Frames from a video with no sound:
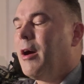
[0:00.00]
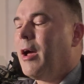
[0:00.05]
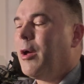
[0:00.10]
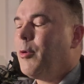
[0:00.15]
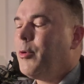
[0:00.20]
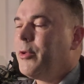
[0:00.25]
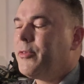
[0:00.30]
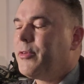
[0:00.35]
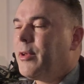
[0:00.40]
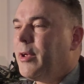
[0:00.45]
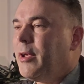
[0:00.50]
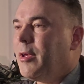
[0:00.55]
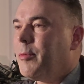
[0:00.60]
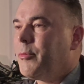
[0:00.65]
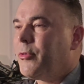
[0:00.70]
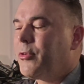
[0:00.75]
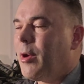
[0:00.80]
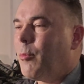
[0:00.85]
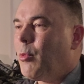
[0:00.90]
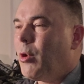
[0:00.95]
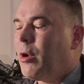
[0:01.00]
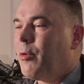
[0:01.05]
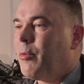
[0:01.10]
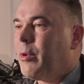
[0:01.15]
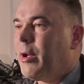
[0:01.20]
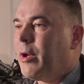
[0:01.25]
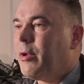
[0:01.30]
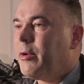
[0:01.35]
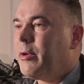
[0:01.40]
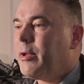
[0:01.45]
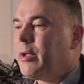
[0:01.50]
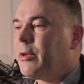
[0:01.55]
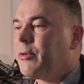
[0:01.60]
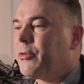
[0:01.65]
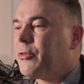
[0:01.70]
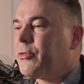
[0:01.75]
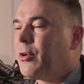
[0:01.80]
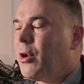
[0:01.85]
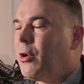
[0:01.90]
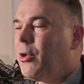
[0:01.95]
would say I'm somewhere around a
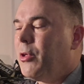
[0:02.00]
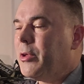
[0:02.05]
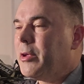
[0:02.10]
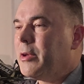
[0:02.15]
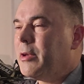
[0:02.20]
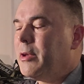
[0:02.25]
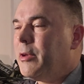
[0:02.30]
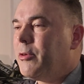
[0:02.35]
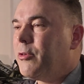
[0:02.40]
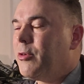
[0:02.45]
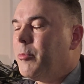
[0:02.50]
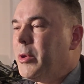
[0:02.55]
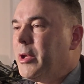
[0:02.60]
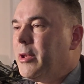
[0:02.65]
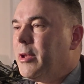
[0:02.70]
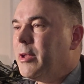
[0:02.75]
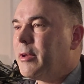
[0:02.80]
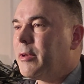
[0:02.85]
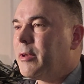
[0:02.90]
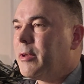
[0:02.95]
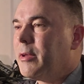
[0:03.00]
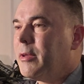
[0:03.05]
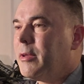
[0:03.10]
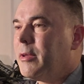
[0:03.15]
solid intermediate.